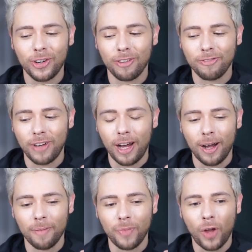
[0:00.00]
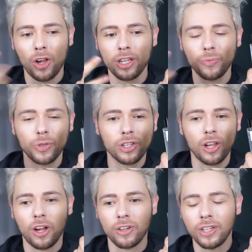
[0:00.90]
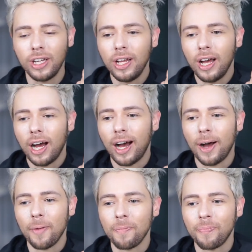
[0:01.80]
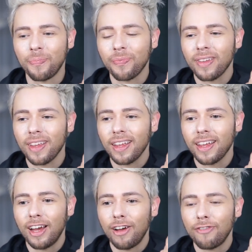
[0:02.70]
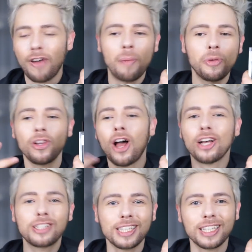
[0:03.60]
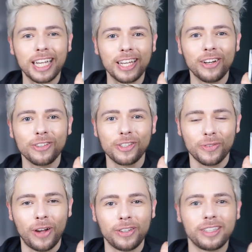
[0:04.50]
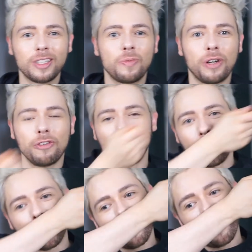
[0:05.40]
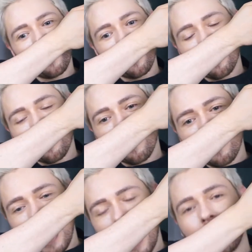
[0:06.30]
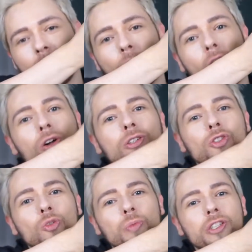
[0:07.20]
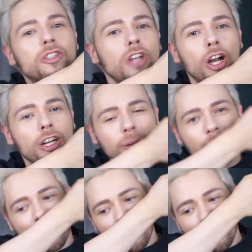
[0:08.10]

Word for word: of um, Holly Woodlawn um, fabulosity, you know, surrounding this perfume. Andy Warhol superstardom.